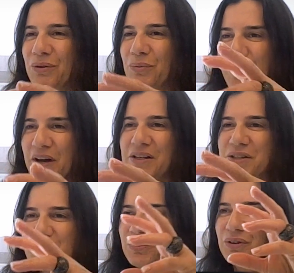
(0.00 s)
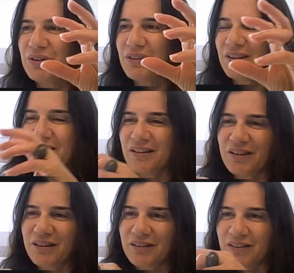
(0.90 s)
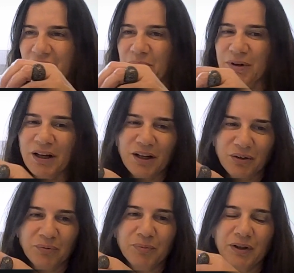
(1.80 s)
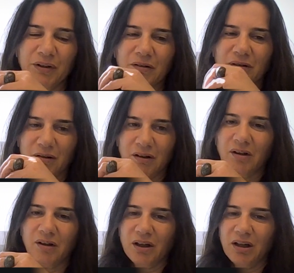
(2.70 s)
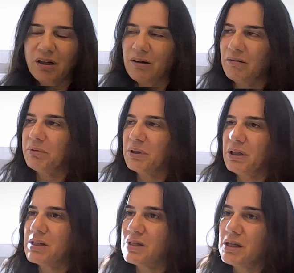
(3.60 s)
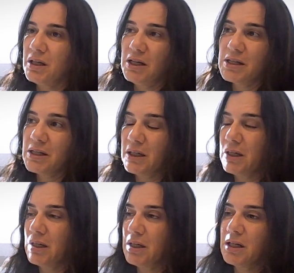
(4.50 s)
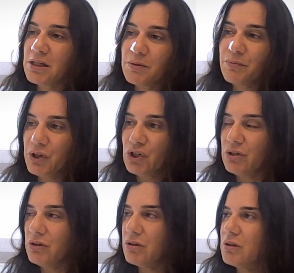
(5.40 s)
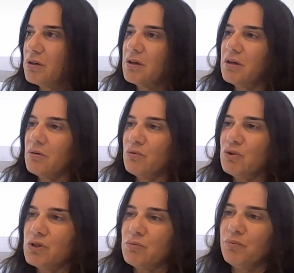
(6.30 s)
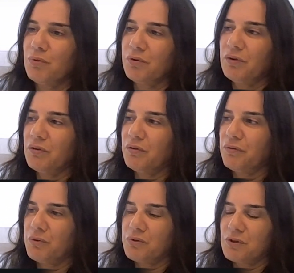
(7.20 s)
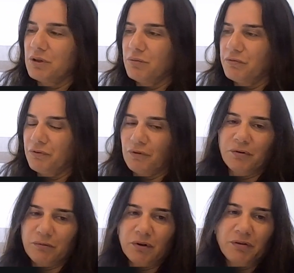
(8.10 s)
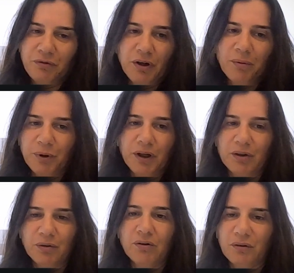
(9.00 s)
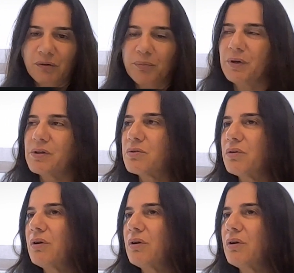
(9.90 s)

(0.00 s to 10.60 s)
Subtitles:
the pace, not in the timeline, but it is a mission, which is important, of course, for every company. It depends on the